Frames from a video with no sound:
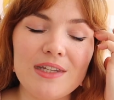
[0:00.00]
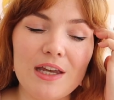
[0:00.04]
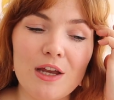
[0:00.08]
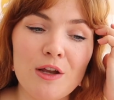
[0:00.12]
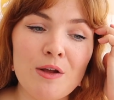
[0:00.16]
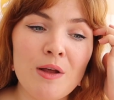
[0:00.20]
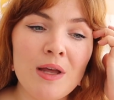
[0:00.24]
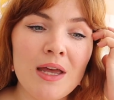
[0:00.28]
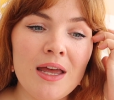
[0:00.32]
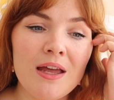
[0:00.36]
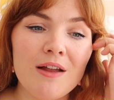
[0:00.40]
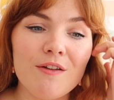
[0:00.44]

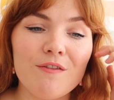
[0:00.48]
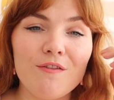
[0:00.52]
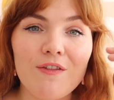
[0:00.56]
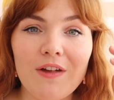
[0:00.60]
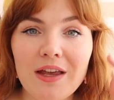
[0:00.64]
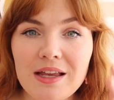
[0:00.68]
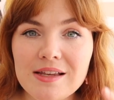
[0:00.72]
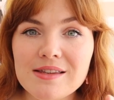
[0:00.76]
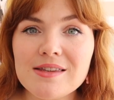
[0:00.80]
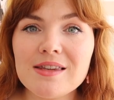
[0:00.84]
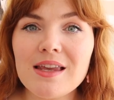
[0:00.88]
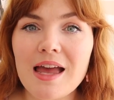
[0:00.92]
So
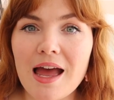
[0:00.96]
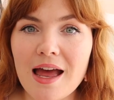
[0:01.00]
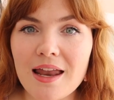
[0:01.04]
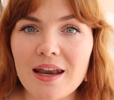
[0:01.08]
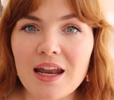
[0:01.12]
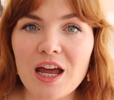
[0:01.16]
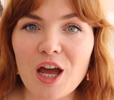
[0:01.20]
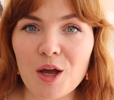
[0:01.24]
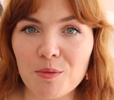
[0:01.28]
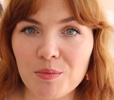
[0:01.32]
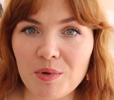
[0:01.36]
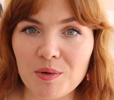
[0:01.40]
things
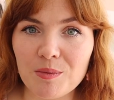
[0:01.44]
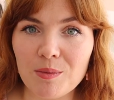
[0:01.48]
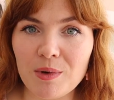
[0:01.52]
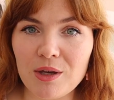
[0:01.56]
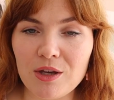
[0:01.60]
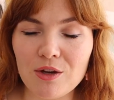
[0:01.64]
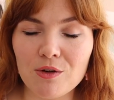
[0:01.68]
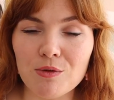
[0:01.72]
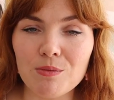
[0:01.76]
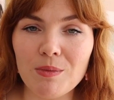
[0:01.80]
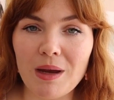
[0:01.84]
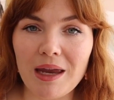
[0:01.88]
can happen
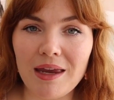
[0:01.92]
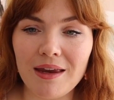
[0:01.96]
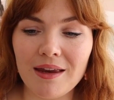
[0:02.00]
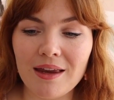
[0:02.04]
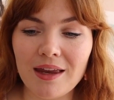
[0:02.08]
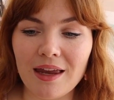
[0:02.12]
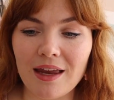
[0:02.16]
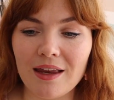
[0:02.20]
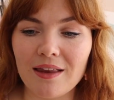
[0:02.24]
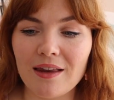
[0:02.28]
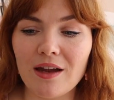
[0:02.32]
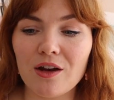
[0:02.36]
when you're
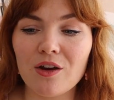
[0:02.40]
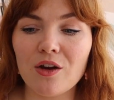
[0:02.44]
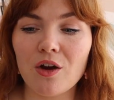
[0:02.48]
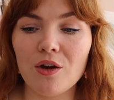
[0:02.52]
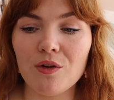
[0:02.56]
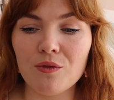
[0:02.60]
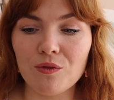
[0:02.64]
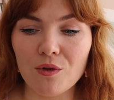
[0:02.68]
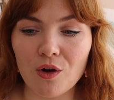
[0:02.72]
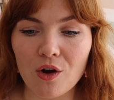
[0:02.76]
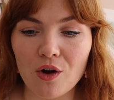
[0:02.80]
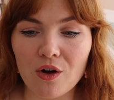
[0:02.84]
making that
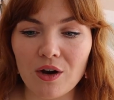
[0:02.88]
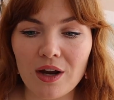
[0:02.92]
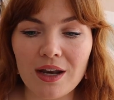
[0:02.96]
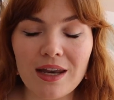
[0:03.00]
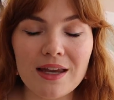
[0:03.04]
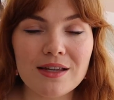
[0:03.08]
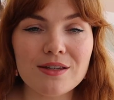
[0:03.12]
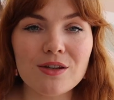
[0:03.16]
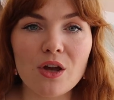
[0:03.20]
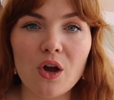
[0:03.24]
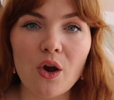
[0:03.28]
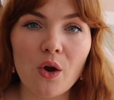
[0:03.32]
go wrong
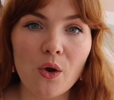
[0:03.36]
and it's